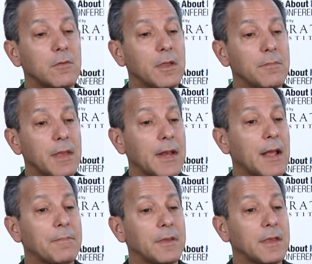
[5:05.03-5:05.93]
We may
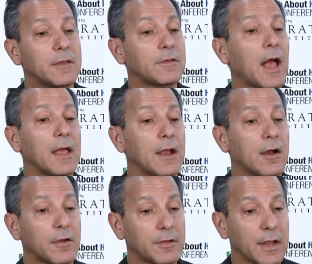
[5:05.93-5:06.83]
not be as high a
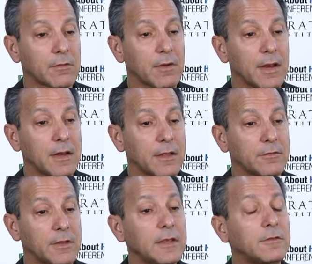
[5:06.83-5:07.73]
heart attack rate
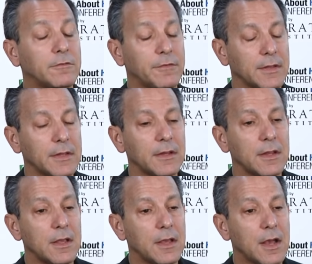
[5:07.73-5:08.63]
as East Finland,
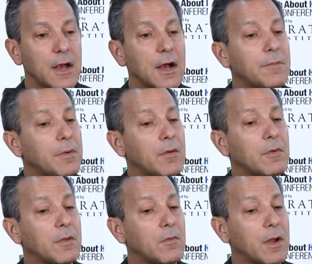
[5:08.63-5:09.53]
uh, but
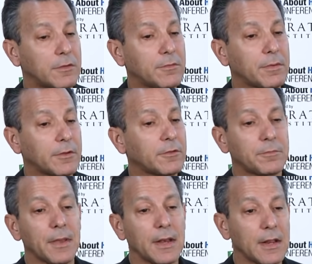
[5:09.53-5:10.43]
we want to
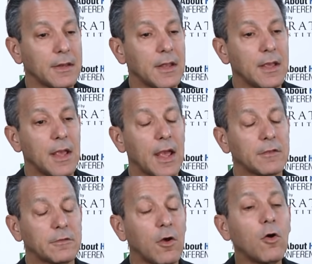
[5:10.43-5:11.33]
participate. And
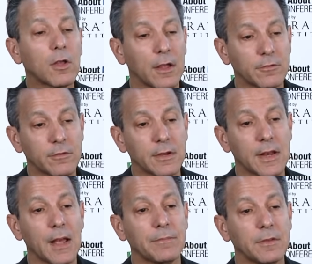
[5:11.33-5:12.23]
as the whole country
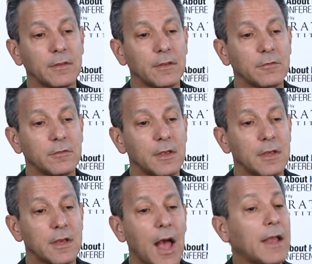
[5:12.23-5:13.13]
adopted these
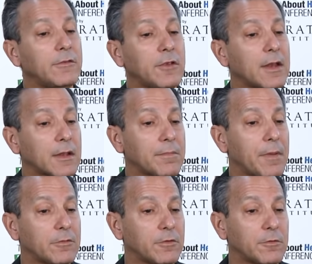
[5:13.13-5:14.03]
hygienic
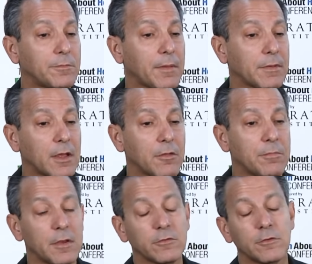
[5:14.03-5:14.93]
measures, public health
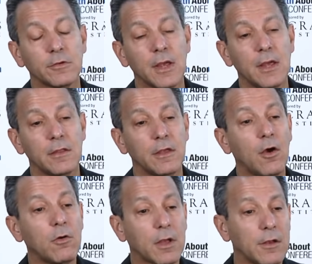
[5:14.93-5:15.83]
measures, the
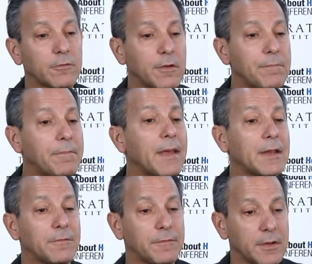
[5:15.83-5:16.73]
whole country
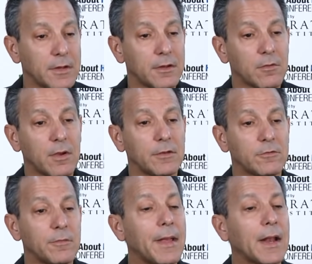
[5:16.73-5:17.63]
benefited quite
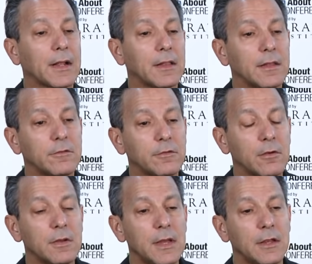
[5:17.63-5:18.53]
dramatically.
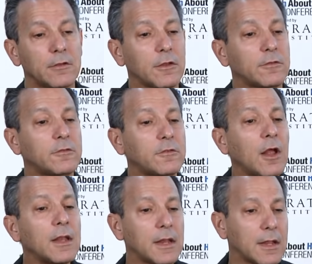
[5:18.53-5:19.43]
So it's a
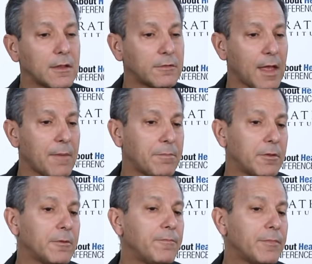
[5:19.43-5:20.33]
stunning
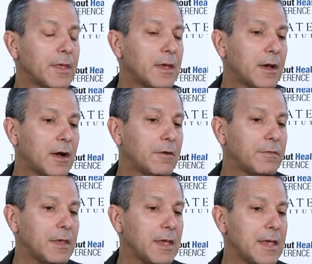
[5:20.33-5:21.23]
example of
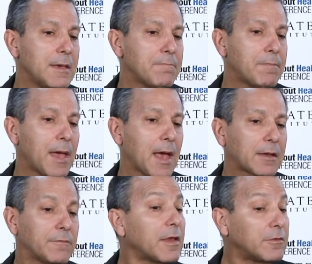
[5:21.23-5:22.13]
the
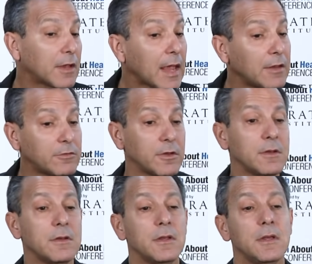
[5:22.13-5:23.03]
impact of
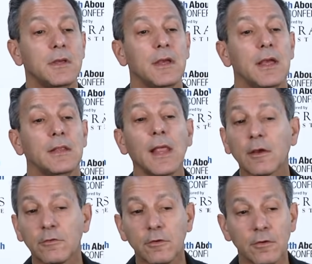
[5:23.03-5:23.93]
education and
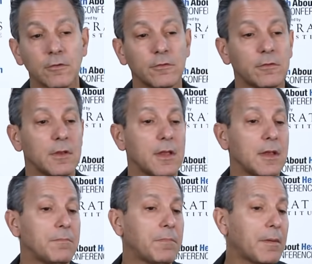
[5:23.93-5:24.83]
lectures
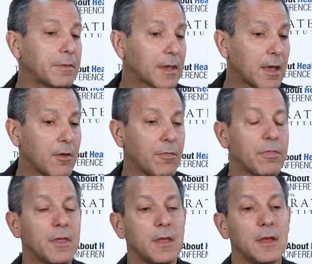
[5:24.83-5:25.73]
and public health
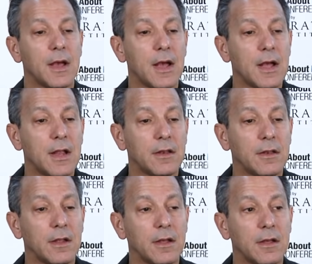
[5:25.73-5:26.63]
on,
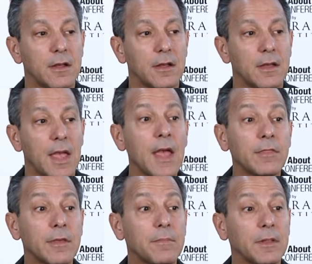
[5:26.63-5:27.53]
uh,
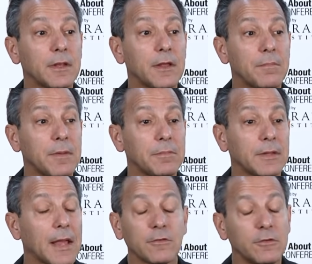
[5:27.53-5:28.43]
and the ability of people
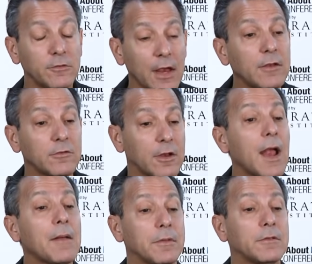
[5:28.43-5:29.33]
to actually change their
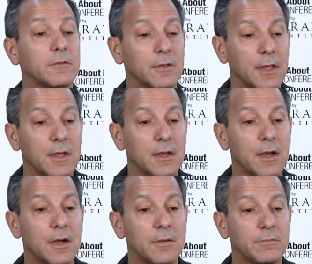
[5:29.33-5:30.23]
habits,
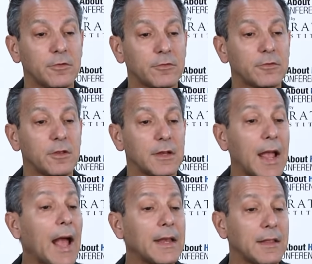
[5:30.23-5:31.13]
um, just
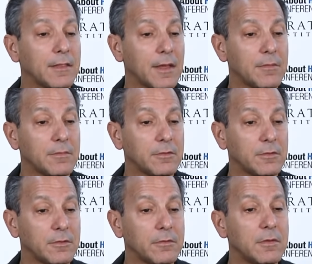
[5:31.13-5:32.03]
guiding them
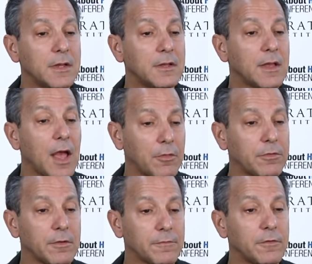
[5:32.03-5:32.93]
to
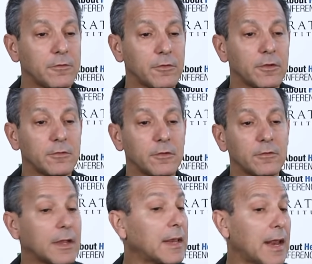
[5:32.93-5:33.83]
healthier food
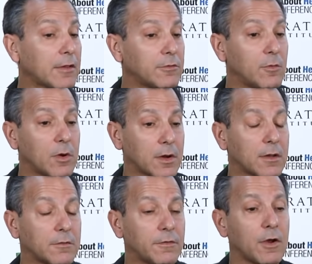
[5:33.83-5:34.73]
choices. It can actually work.
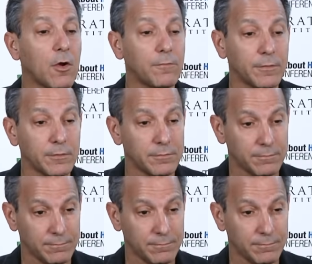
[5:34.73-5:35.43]
It's very hopeful.